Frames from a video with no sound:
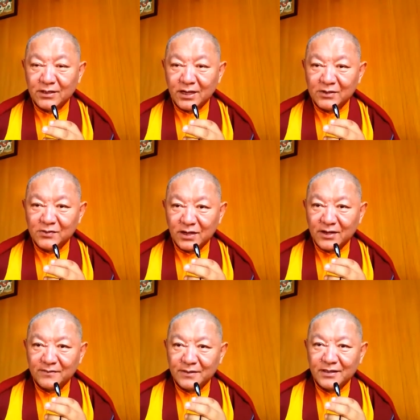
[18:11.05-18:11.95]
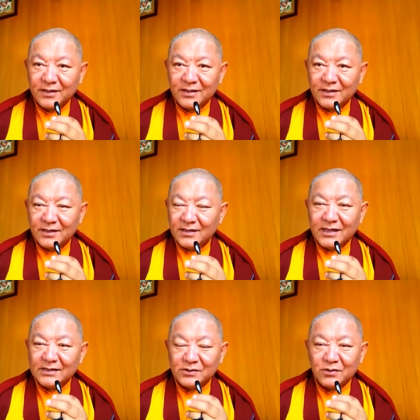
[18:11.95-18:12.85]
there to harm me,
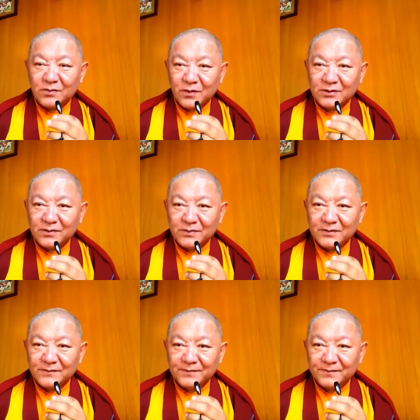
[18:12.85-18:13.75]
that's not possible.